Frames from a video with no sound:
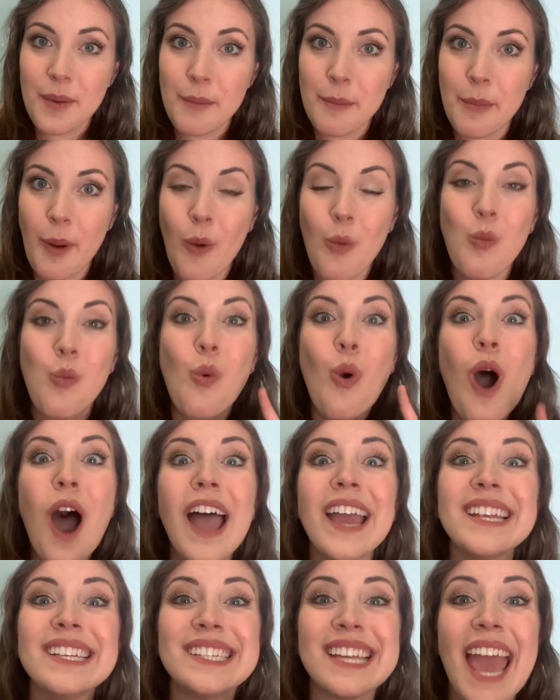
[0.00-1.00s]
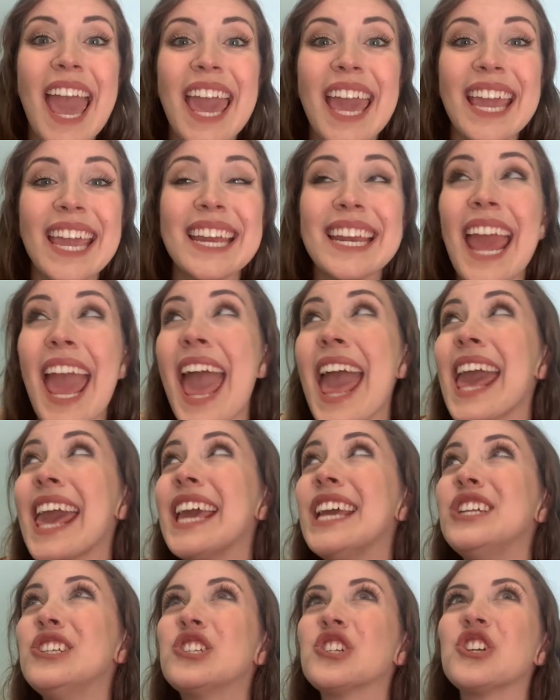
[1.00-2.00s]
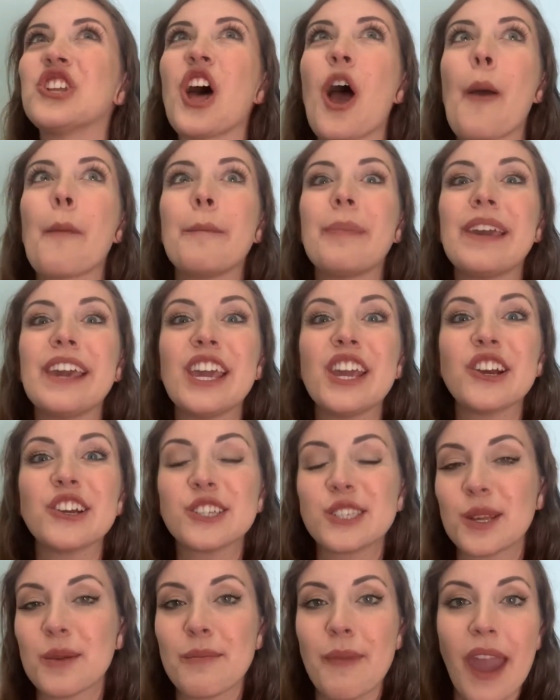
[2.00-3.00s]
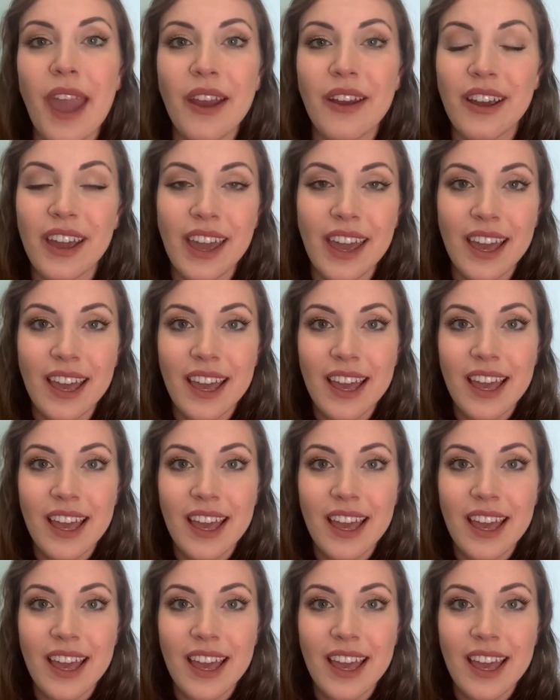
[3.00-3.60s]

But one day, an angel appeared to Mary